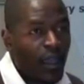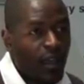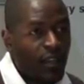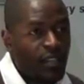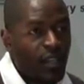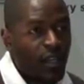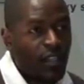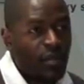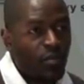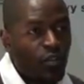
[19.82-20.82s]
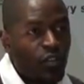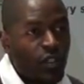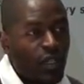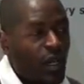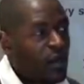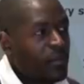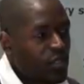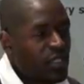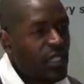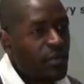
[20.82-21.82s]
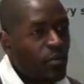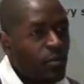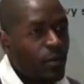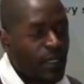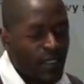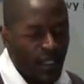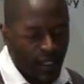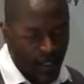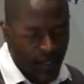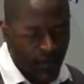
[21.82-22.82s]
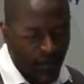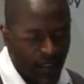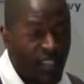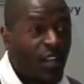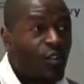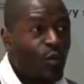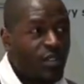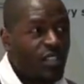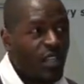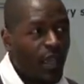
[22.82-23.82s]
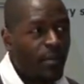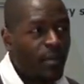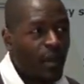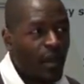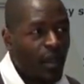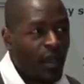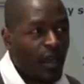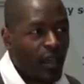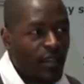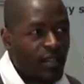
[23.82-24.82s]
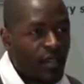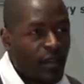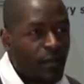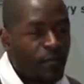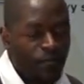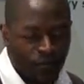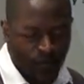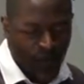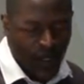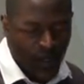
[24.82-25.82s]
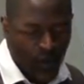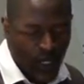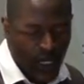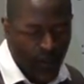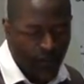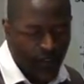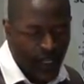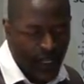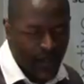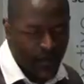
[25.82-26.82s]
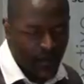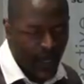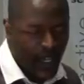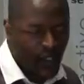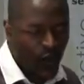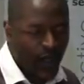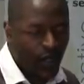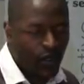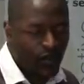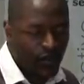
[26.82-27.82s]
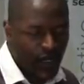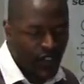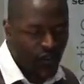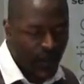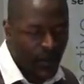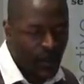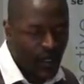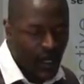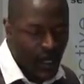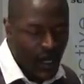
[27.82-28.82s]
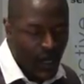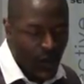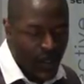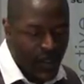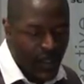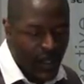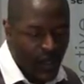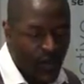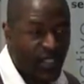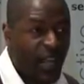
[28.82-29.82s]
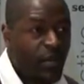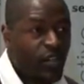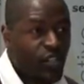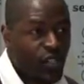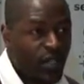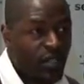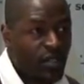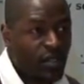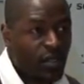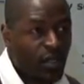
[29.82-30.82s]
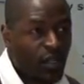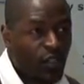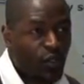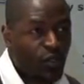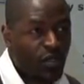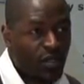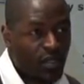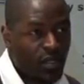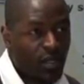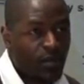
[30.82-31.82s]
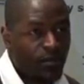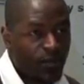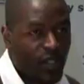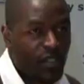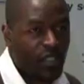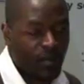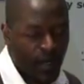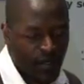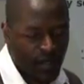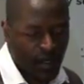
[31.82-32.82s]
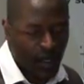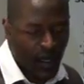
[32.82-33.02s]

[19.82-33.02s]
and it's mostly problematic in the Southwestern Cape. And we have had quite a lot of trouble with consignment rejections due to this insect pest.